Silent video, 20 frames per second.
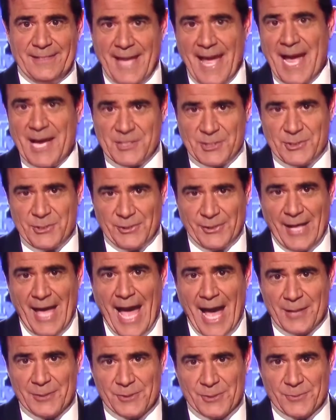national
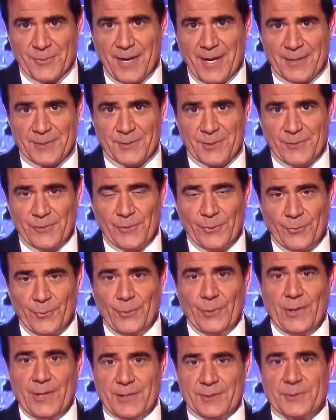house arrest over the
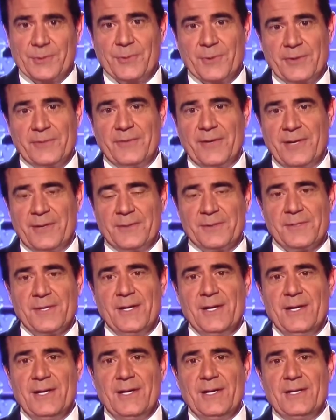Wuhan coronavirus.
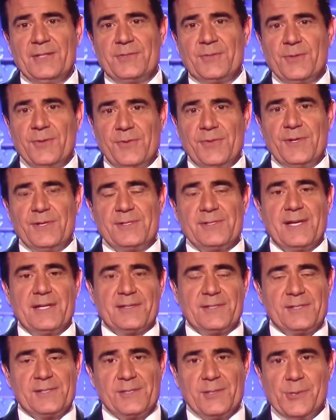Truth is, like
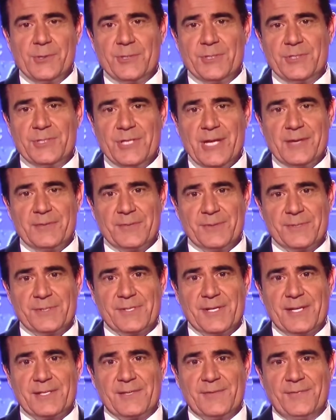the Surgeon General
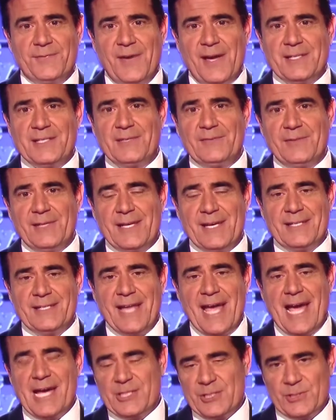says, effectively, a
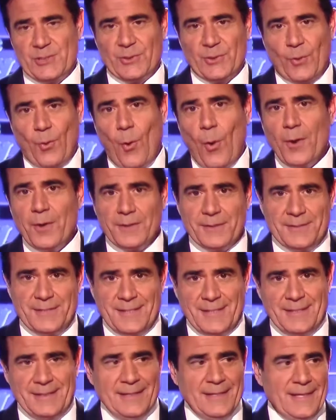national
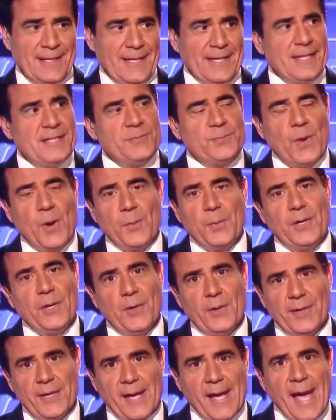quarantine is what we
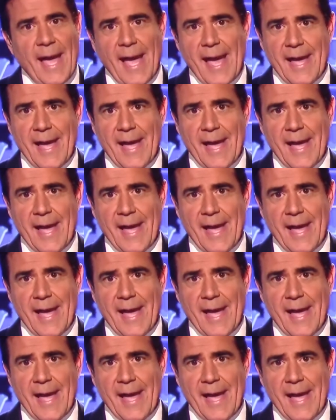already